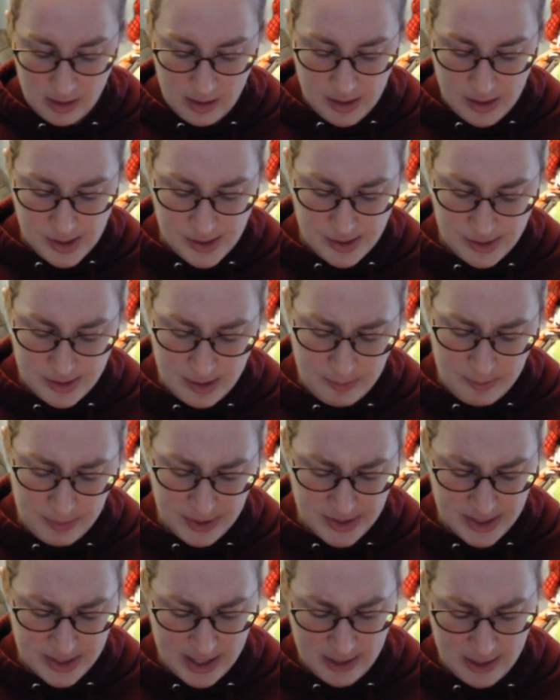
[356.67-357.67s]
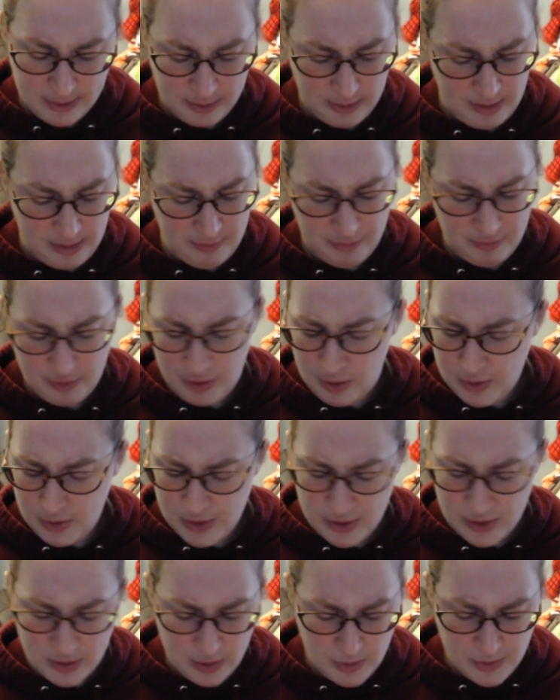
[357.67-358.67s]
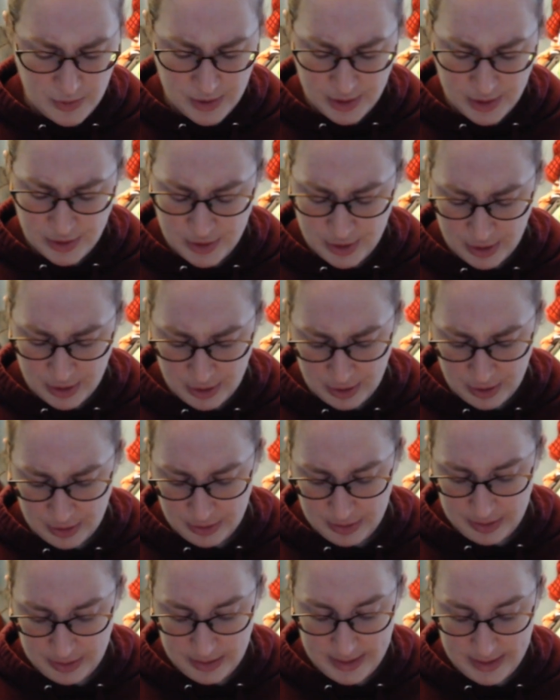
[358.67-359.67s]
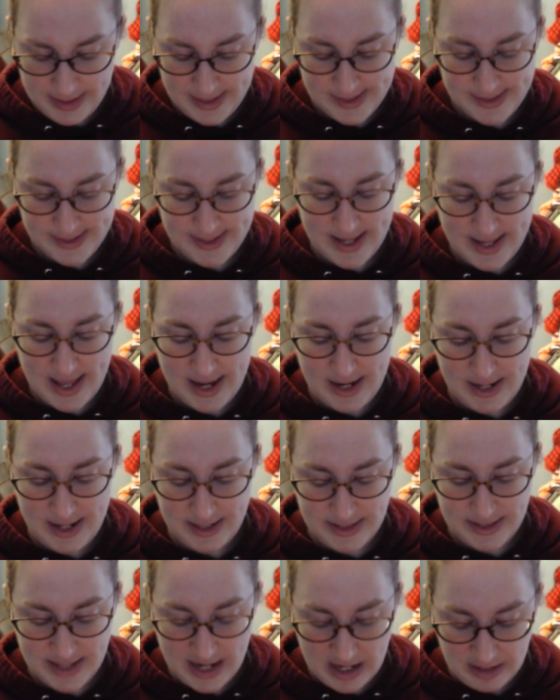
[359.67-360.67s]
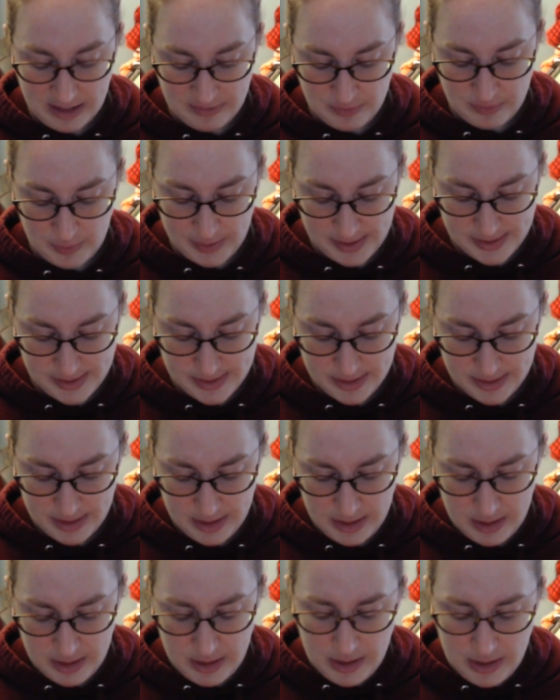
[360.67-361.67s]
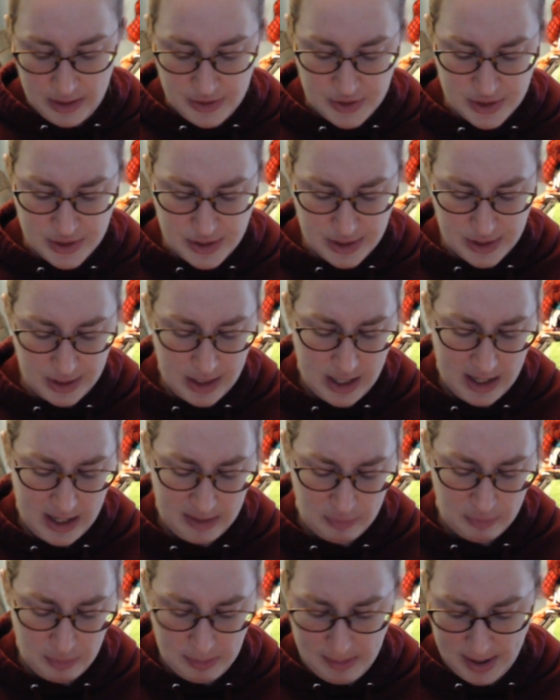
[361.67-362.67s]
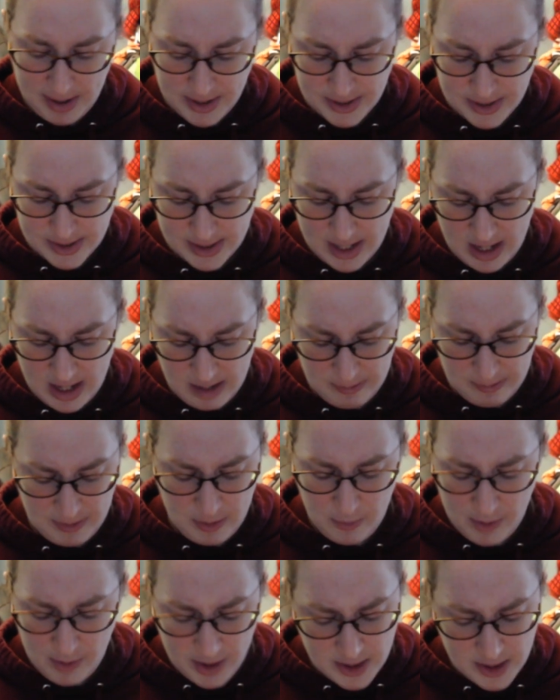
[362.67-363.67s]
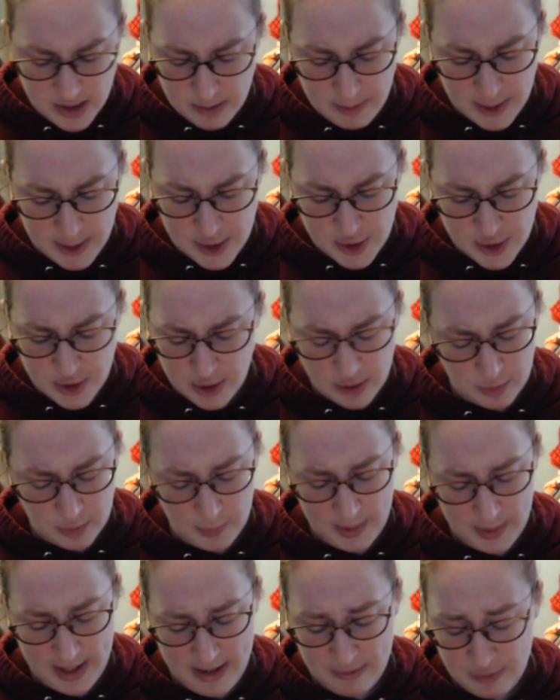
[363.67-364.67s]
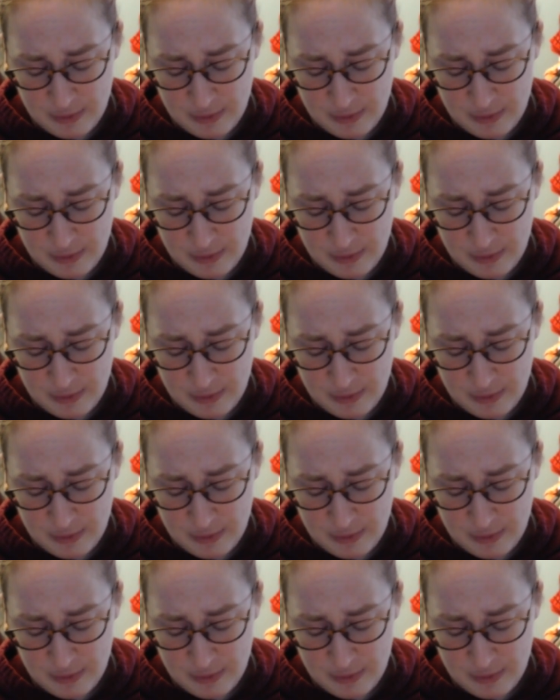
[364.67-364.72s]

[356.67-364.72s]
Stumpy Dowd leaves no stones unturned, he said in a tired voice. Just in case we might escape, he wanted to make certain we'd have